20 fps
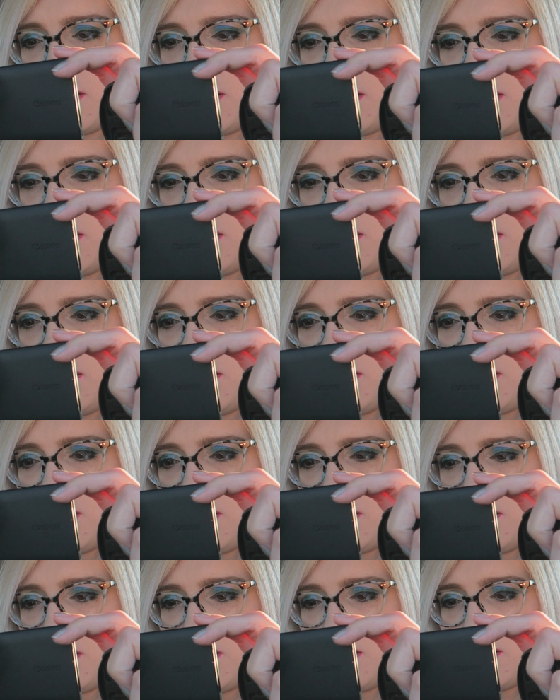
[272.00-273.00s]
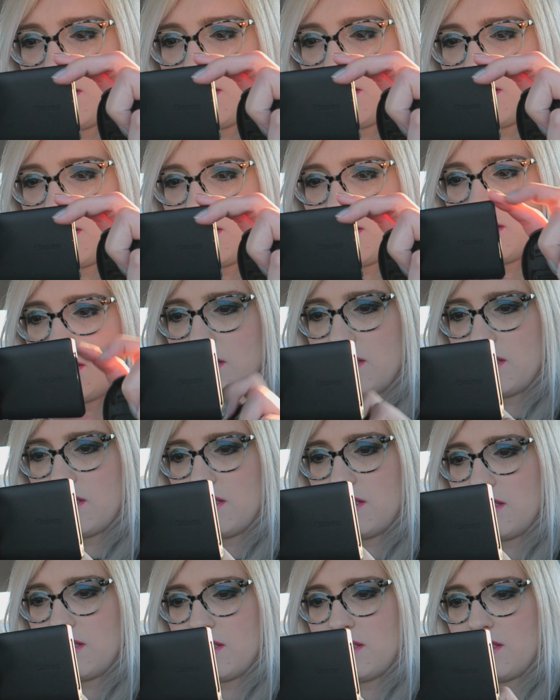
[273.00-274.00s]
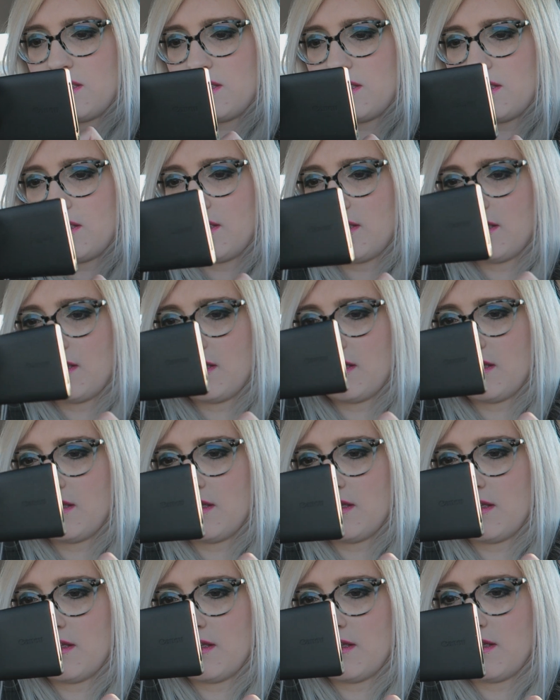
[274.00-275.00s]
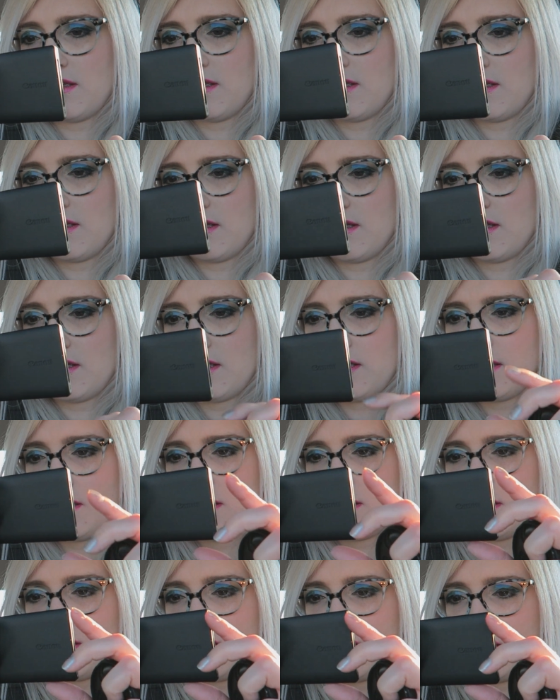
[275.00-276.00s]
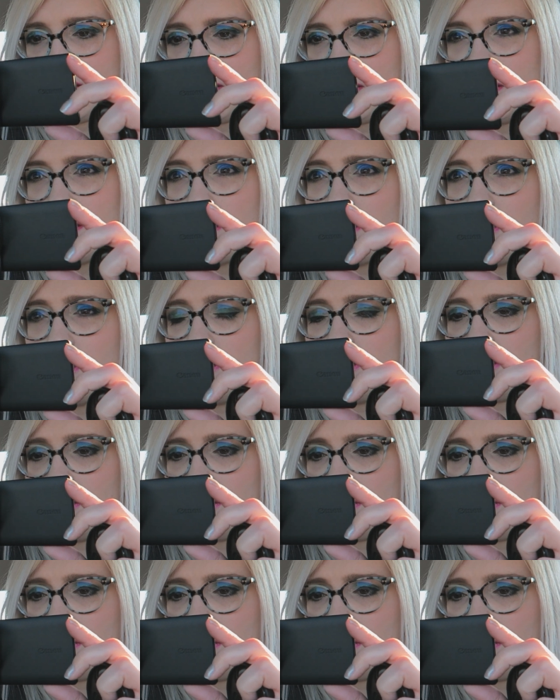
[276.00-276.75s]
No one is speaking in this clip.